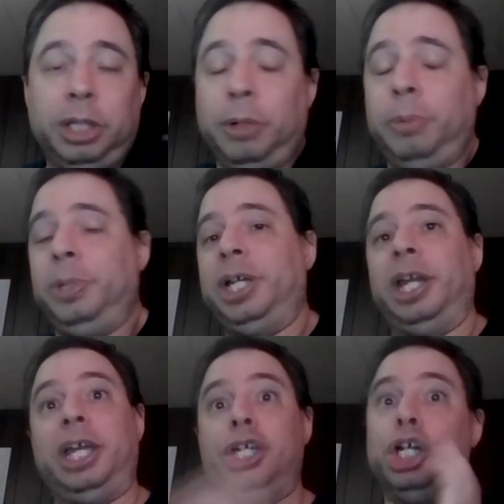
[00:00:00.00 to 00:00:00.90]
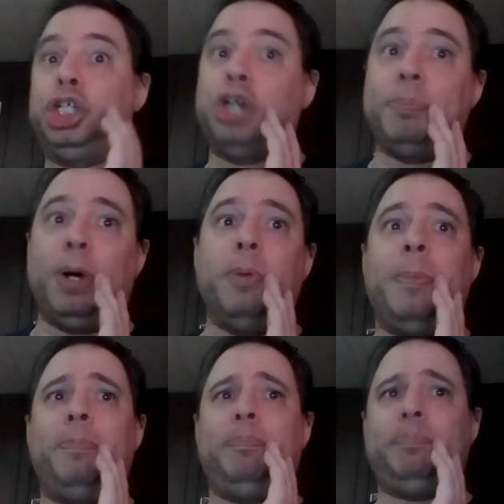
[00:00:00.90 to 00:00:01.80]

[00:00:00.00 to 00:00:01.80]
there, we get a triple